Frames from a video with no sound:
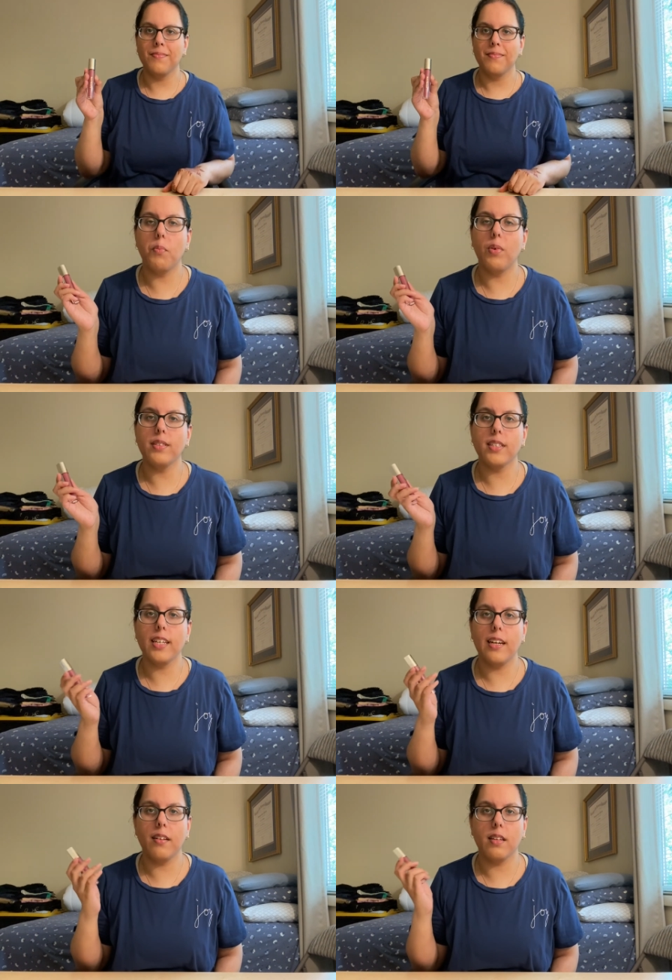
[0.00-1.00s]
Once
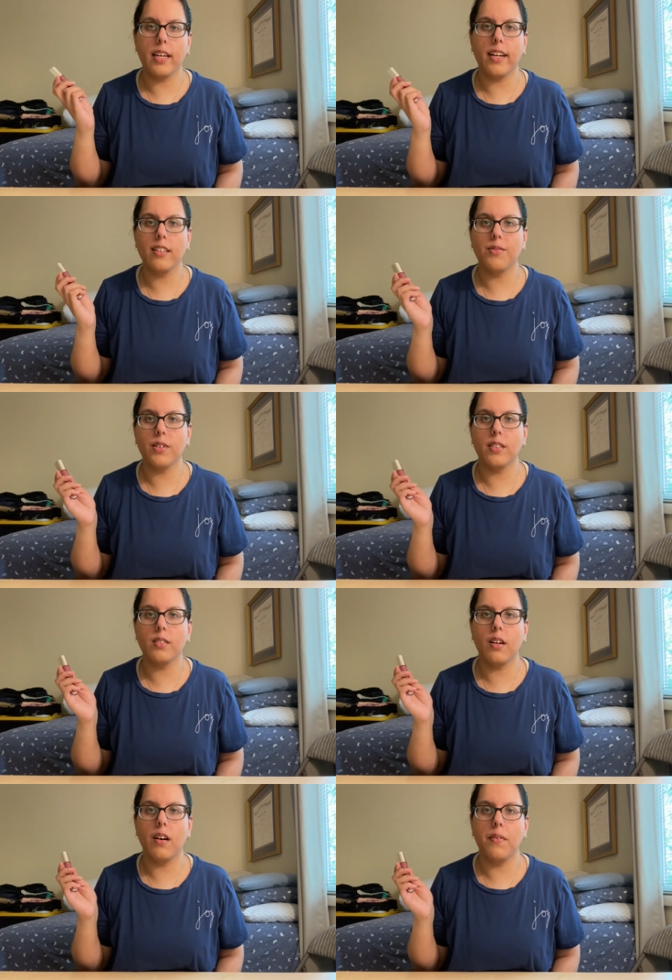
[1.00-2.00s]
again, like, it's very
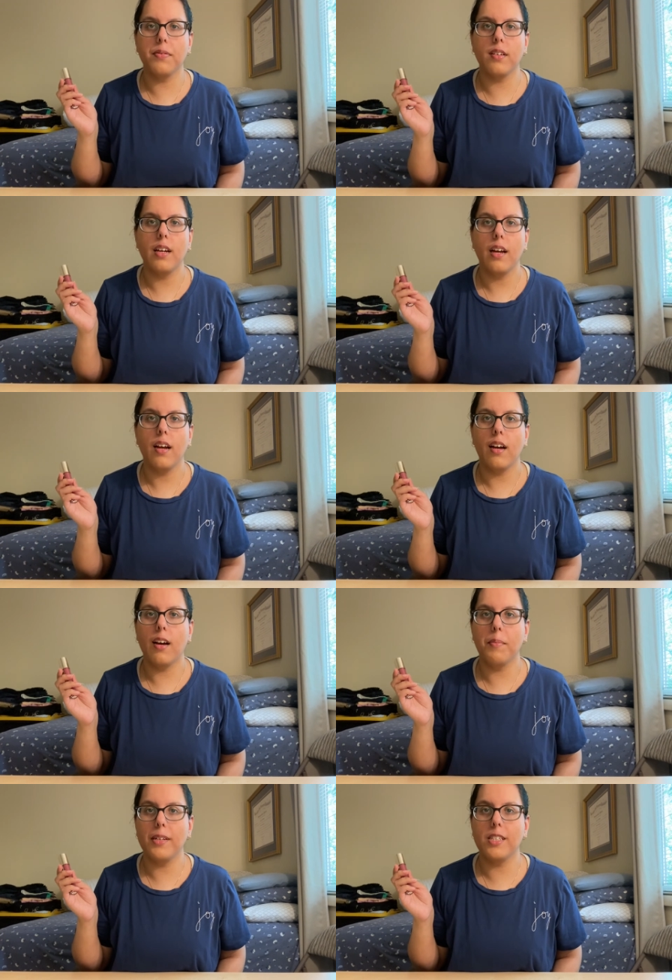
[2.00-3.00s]
soft.
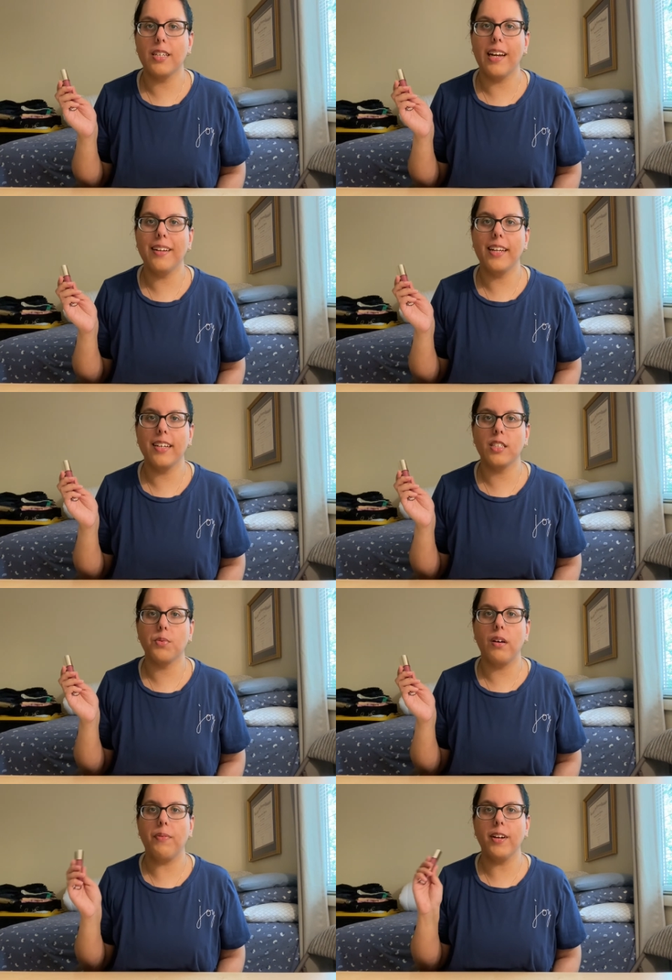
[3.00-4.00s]
It's shiny as
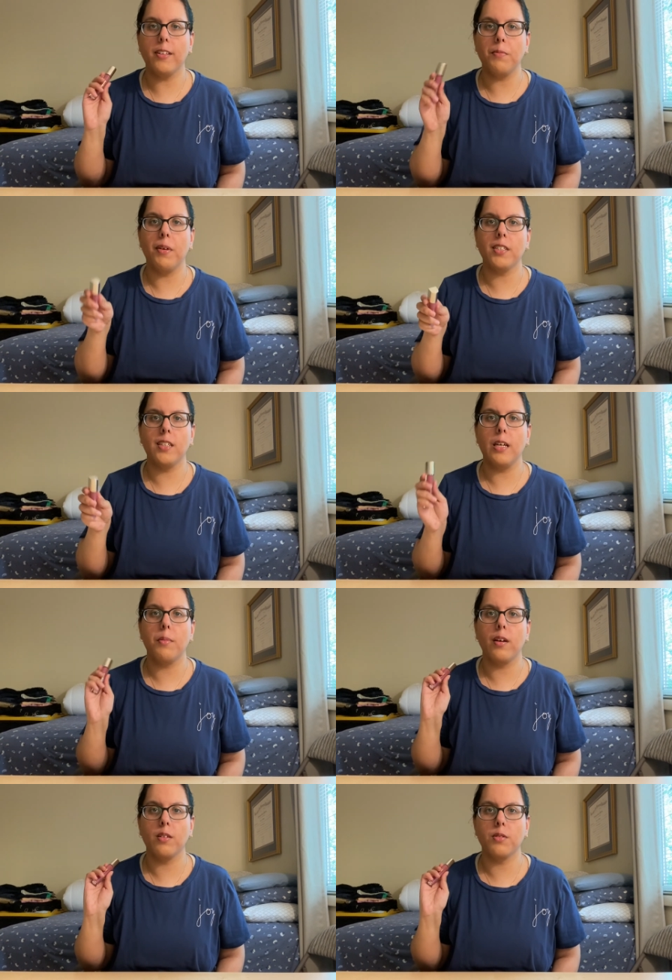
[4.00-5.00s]
well. I forgot to mention that the
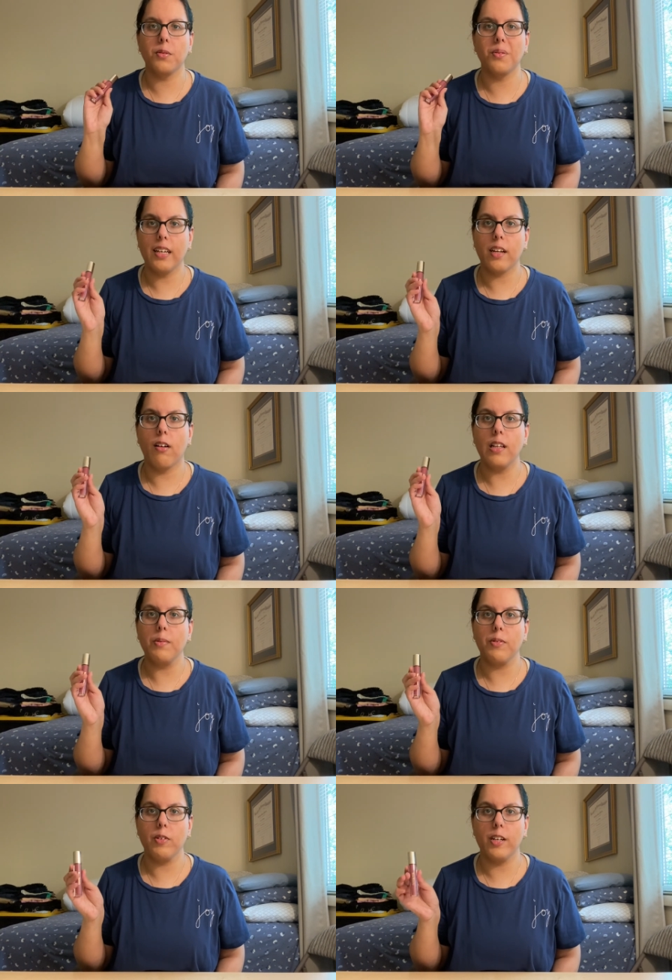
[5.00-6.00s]
other two, like, all of
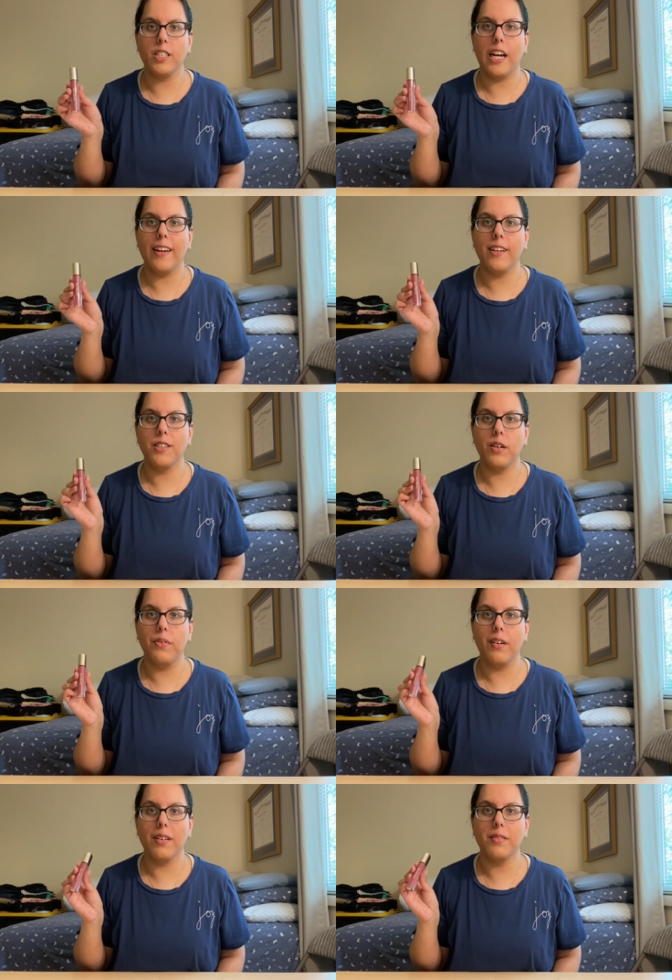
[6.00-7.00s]
them are really shiny so
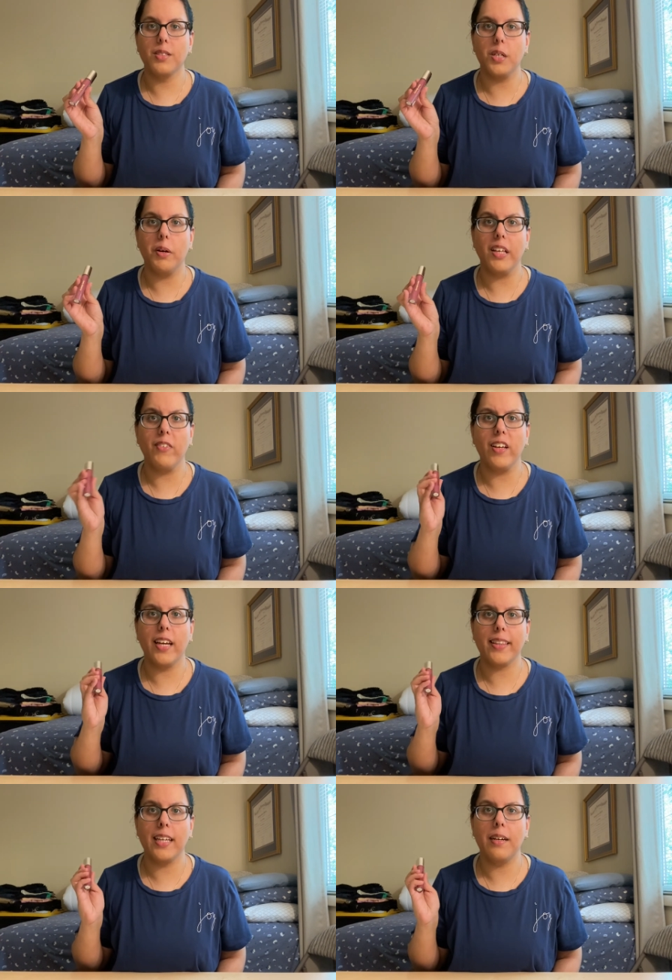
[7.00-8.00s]
far, so I really
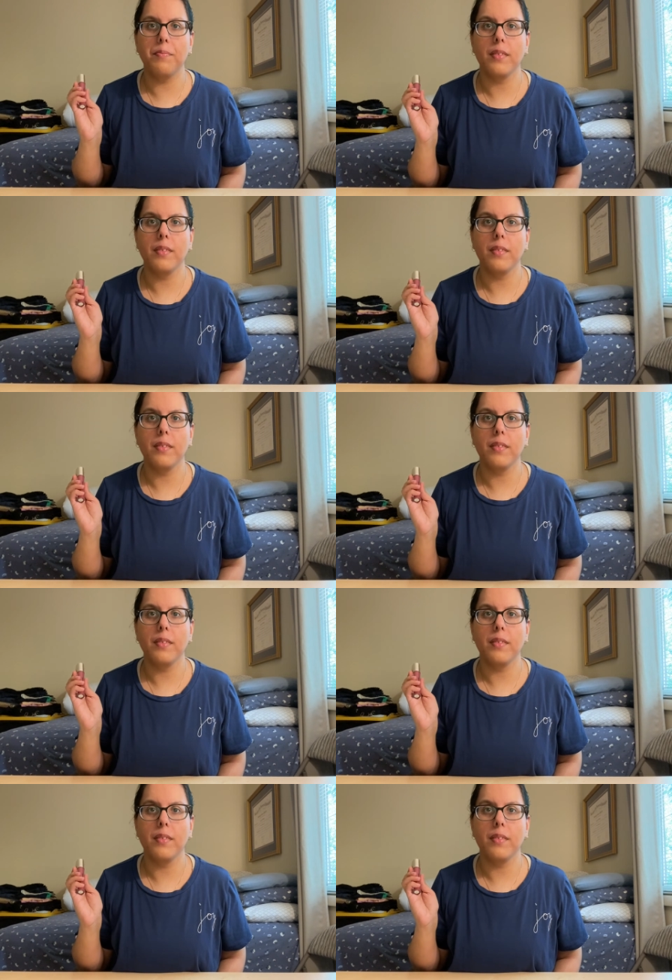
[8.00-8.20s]
like that.